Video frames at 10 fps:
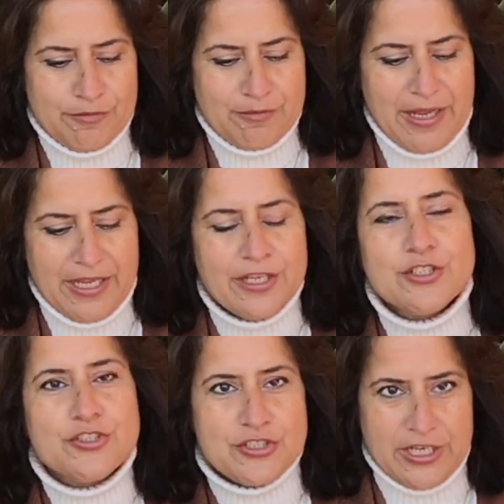my
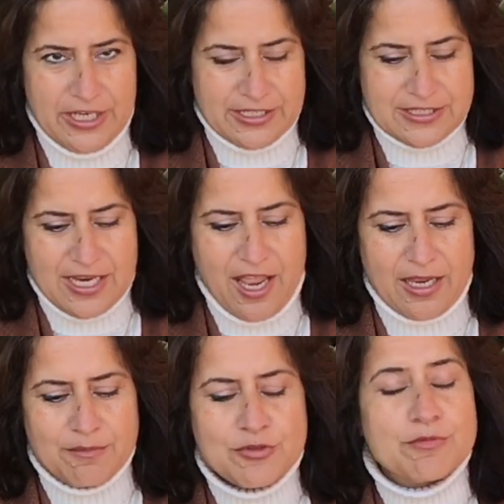energy and
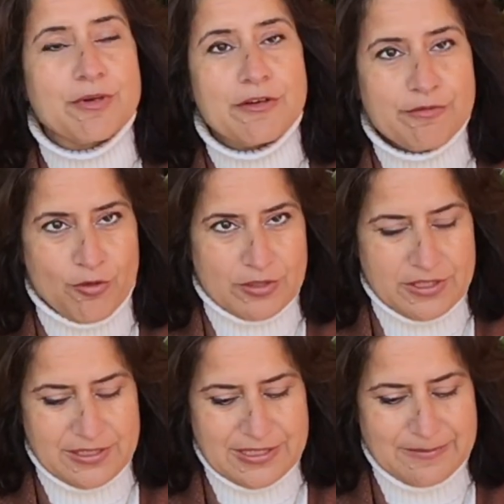time to bring forth
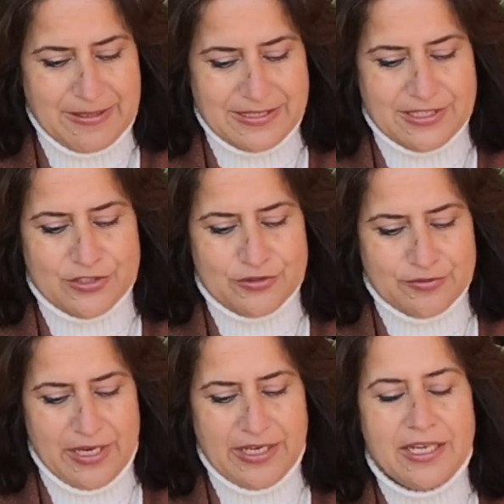this message,
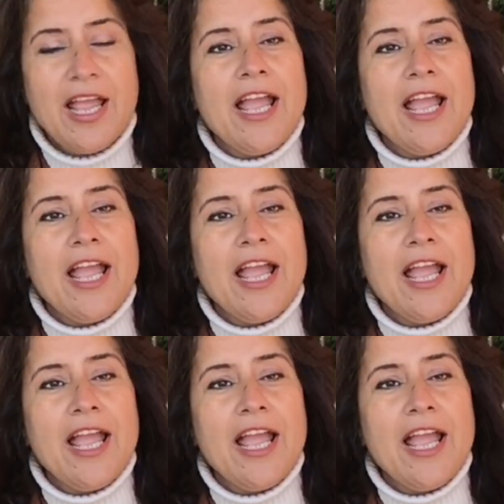right?